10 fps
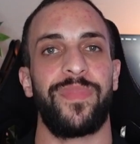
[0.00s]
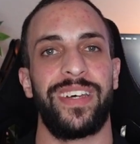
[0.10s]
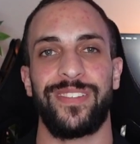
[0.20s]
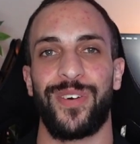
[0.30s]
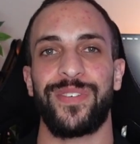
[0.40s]

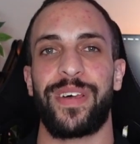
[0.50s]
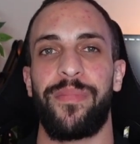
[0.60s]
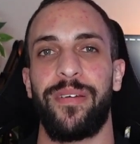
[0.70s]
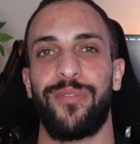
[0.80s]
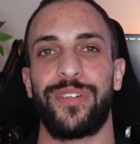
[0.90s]
as long as I'm
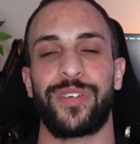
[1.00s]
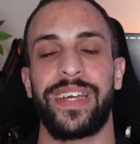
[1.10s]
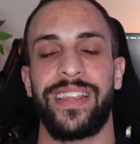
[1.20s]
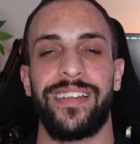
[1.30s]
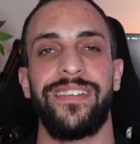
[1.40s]
able to
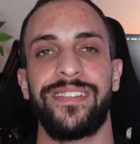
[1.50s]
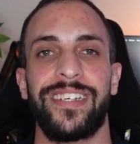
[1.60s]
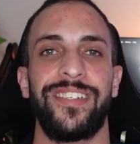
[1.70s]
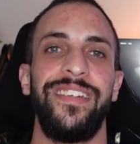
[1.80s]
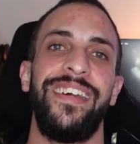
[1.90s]
trade London
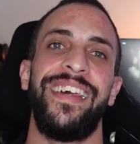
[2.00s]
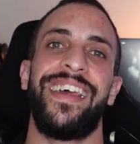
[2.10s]
session,